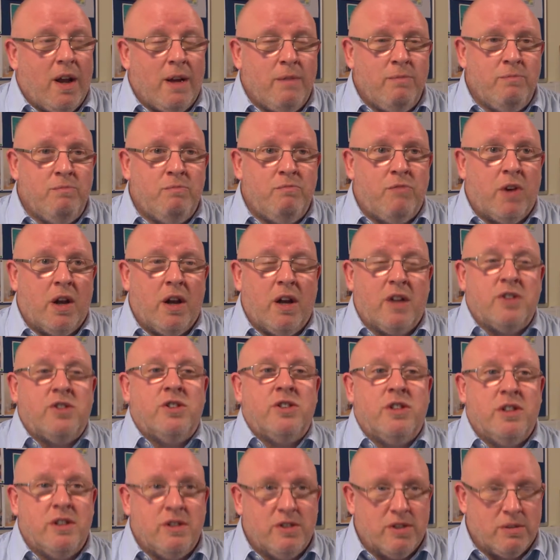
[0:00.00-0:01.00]
I'm
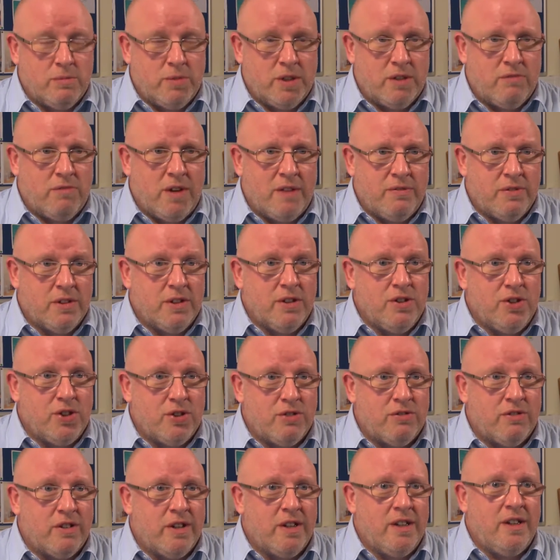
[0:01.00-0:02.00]
reluctant to use the word
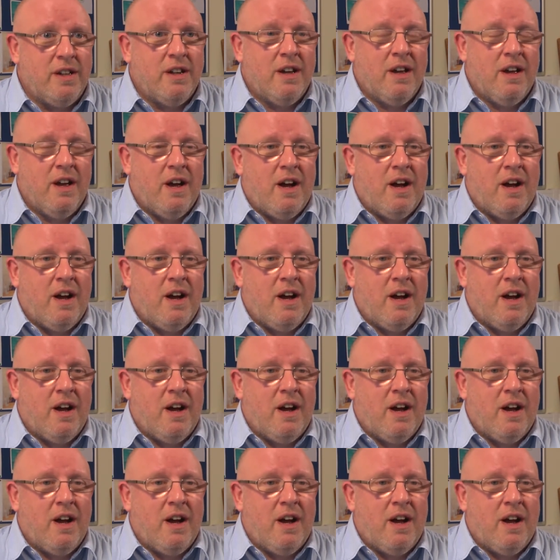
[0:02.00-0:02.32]
revolutionary,